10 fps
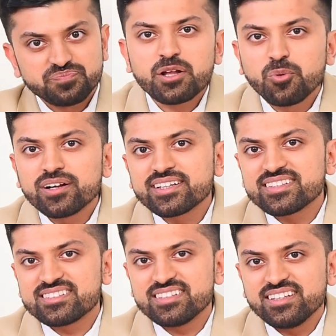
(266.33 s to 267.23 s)
Advantage
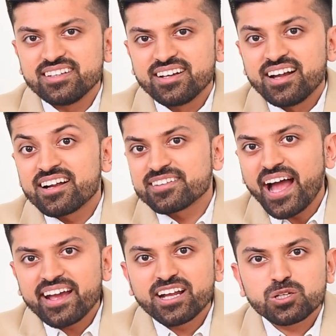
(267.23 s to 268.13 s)
C.
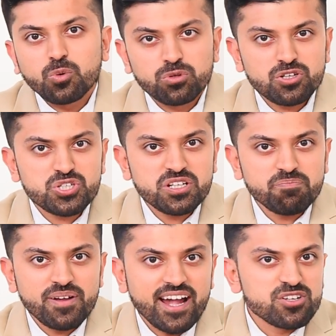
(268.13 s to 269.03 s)
Direct
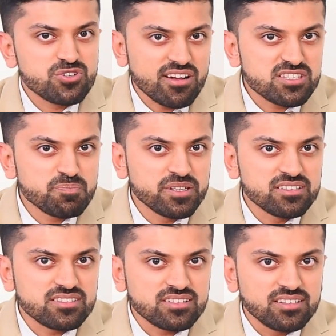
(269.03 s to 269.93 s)
ownership and
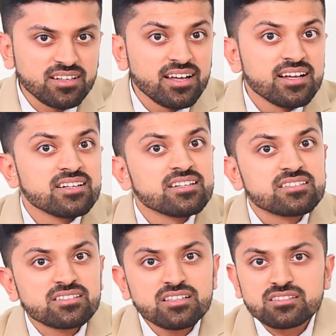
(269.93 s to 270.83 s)
transparency.
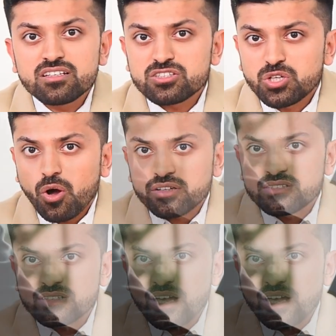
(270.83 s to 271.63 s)
Since the stocks